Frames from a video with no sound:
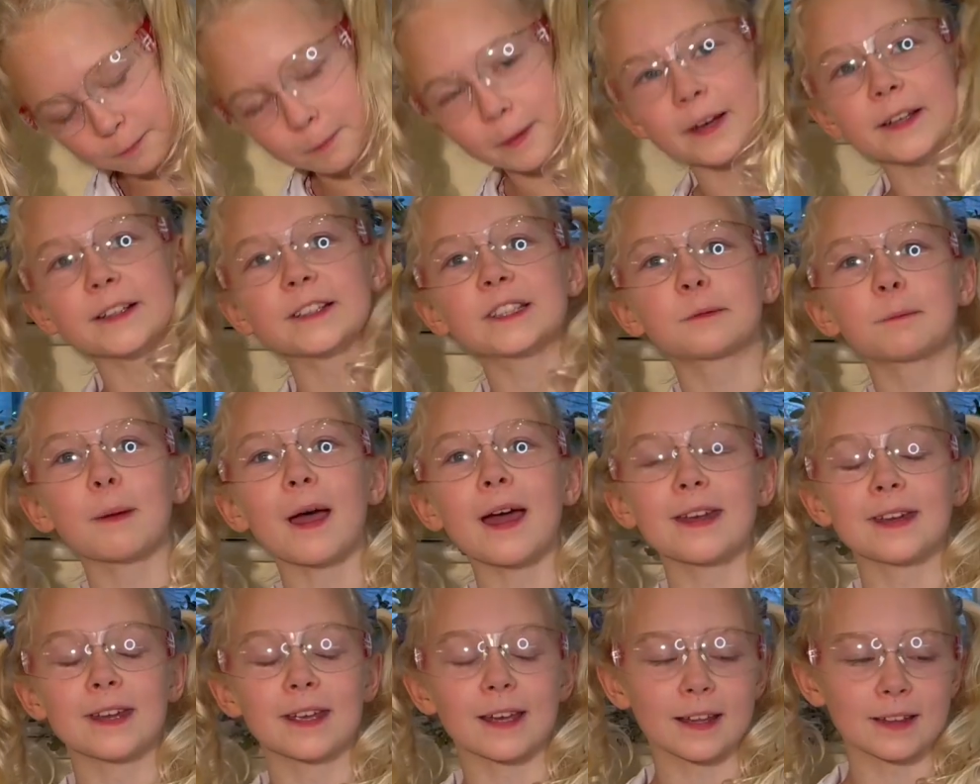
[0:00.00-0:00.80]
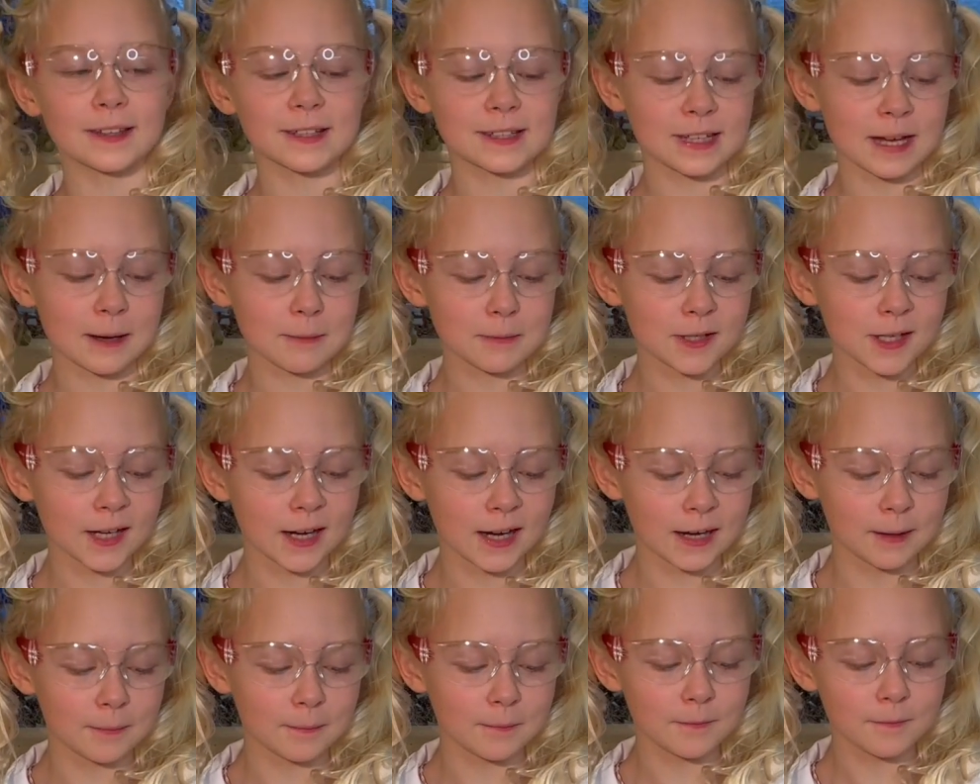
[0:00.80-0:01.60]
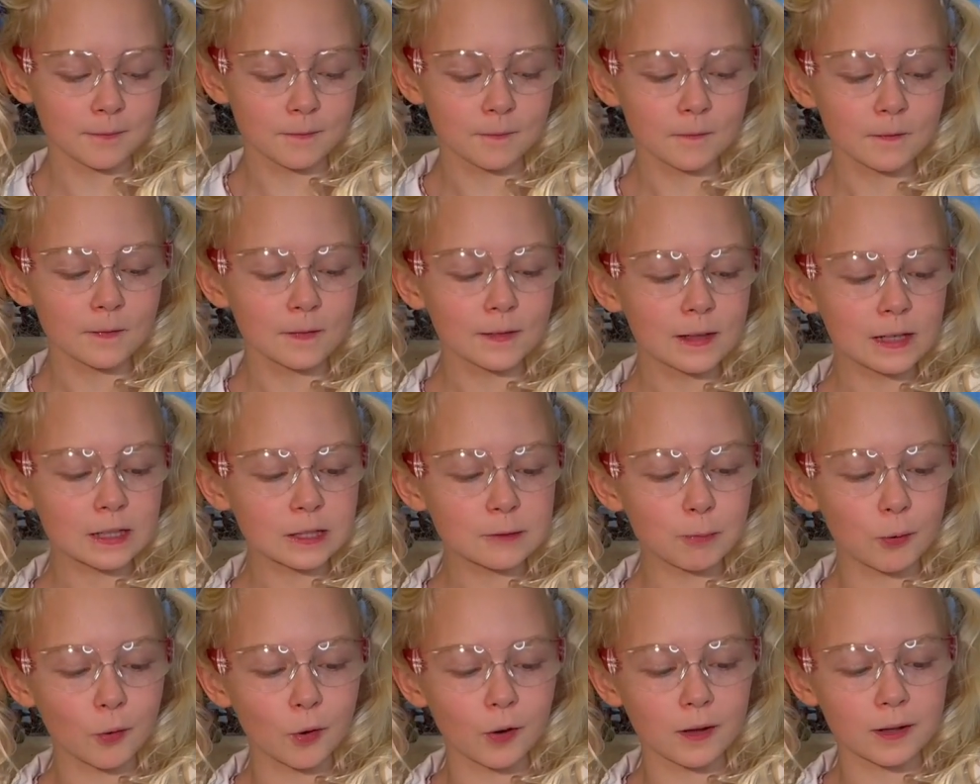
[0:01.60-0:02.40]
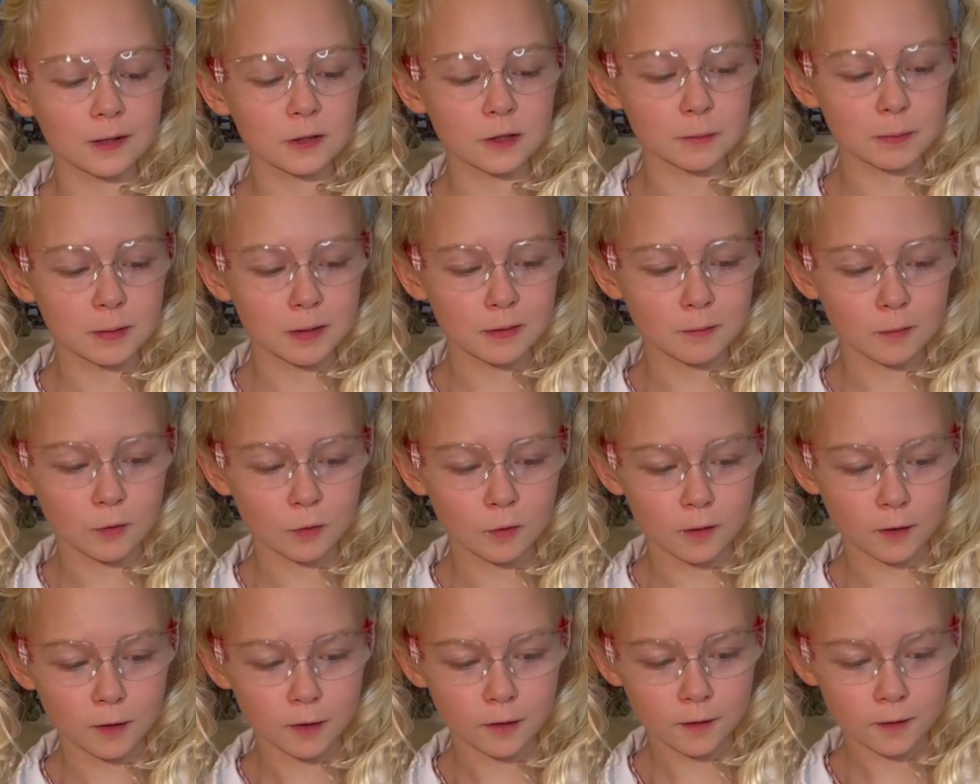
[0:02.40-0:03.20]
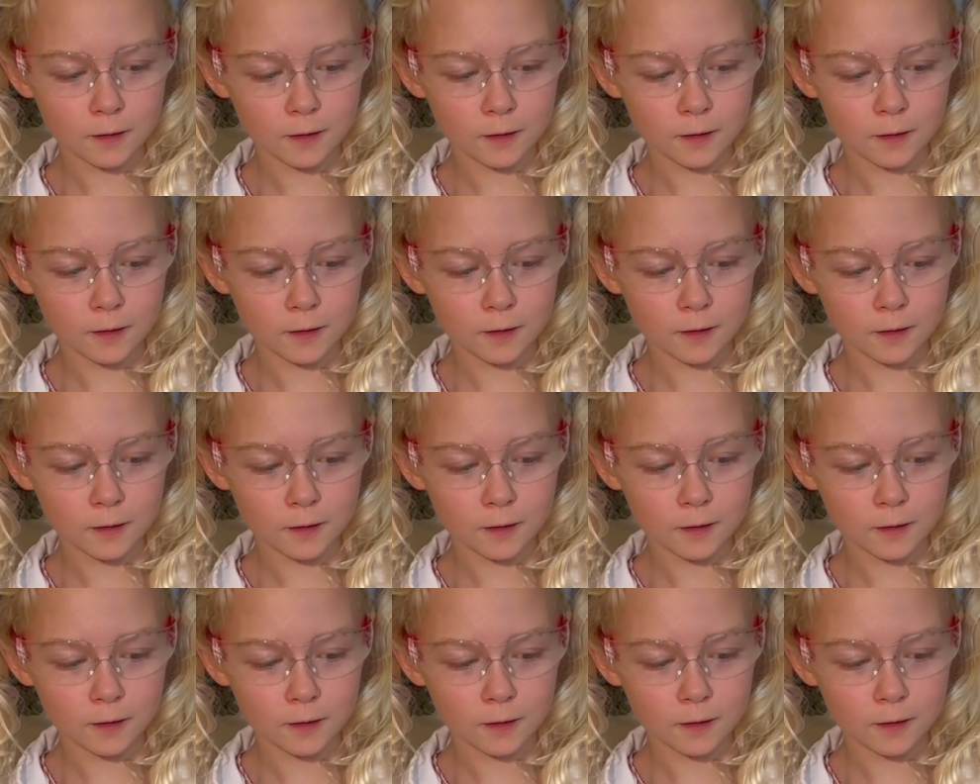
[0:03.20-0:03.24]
but expanding at the same time. Let's pour a little bit more.